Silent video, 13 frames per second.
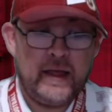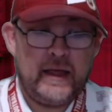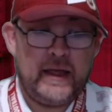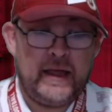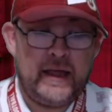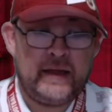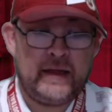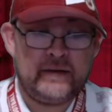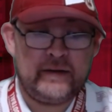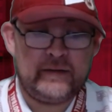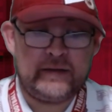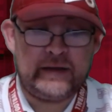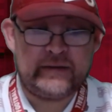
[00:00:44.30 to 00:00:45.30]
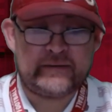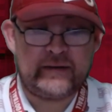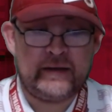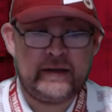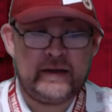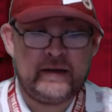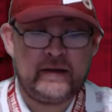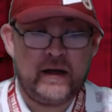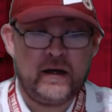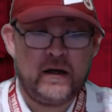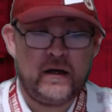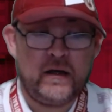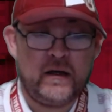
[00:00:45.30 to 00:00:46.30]
And at least in
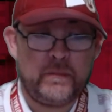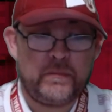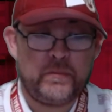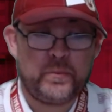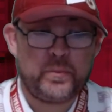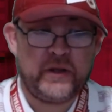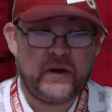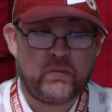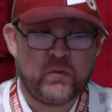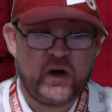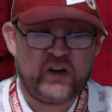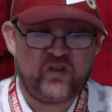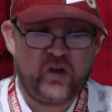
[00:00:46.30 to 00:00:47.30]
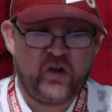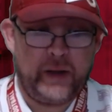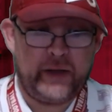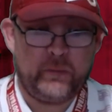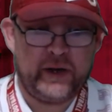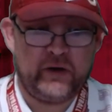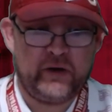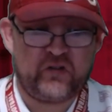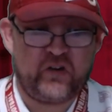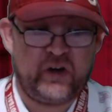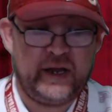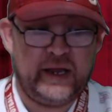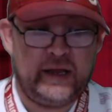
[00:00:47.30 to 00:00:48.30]
the original, by the way, here's
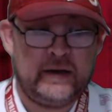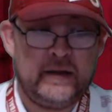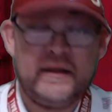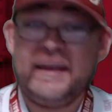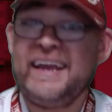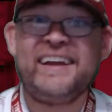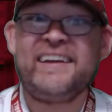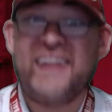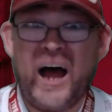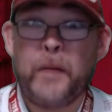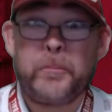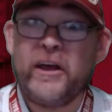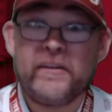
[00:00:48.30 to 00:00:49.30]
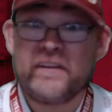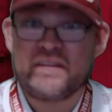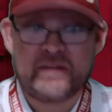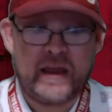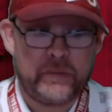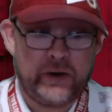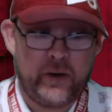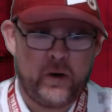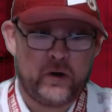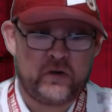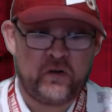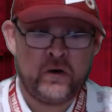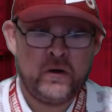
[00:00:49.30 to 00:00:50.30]
your hint. He did not play the same
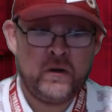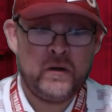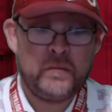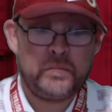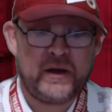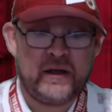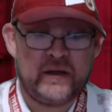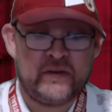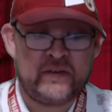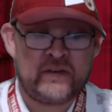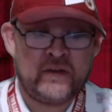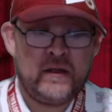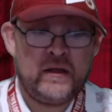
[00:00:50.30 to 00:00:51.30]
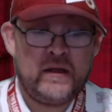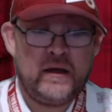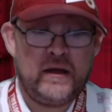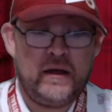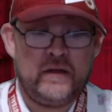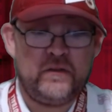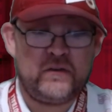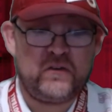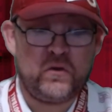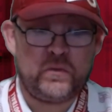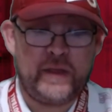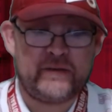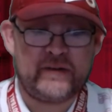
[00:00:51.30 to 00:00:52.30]
character, because the
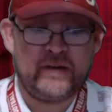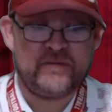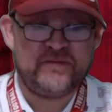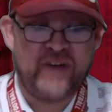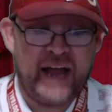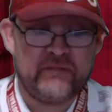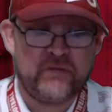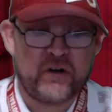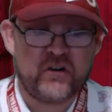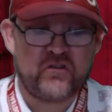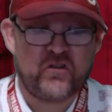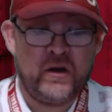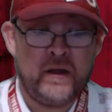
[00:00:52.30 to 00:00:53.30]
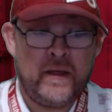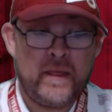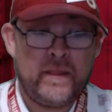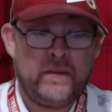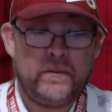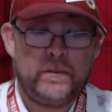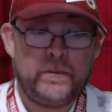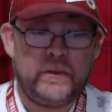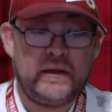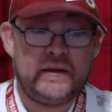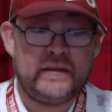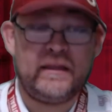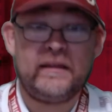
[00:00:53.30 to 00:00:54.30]
2005 version,
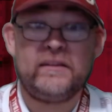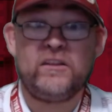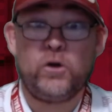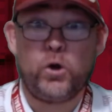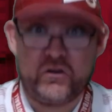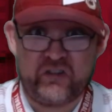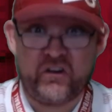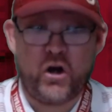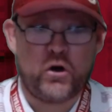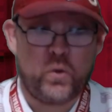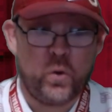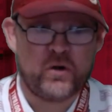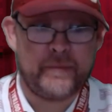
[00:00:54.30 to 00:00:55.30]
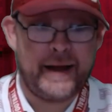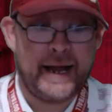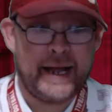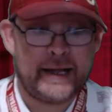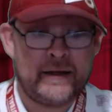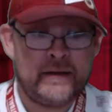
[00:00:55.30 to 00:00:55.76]
the star quarterback,